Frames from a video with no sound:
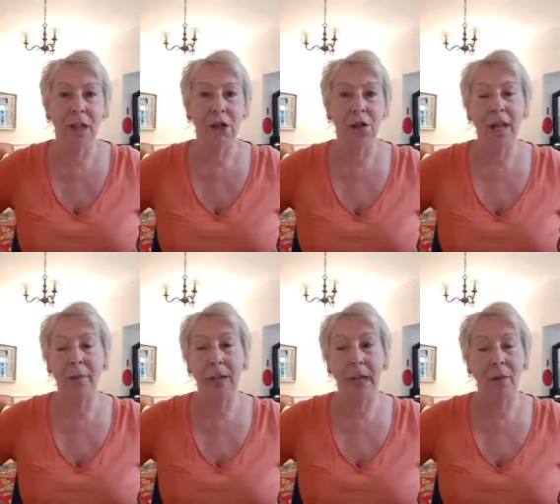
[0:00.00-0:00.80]
so
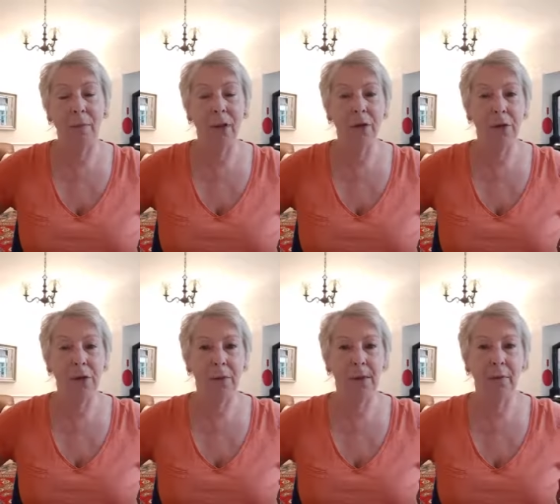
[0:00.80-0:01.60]
that may come
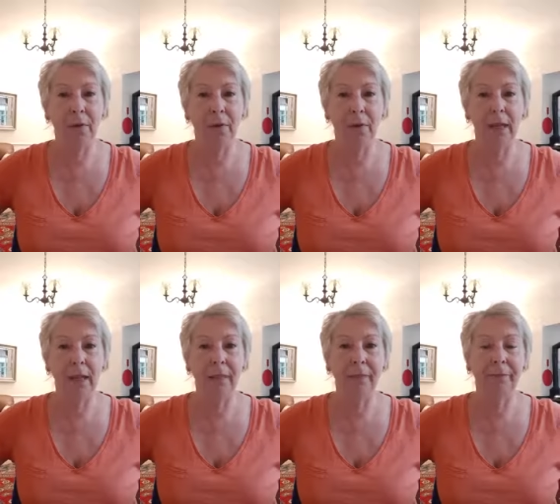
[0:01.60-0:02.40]
across with some of the way
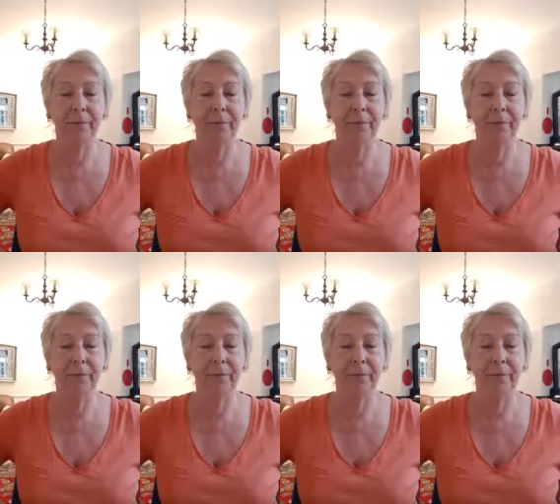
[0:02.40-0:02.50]
I,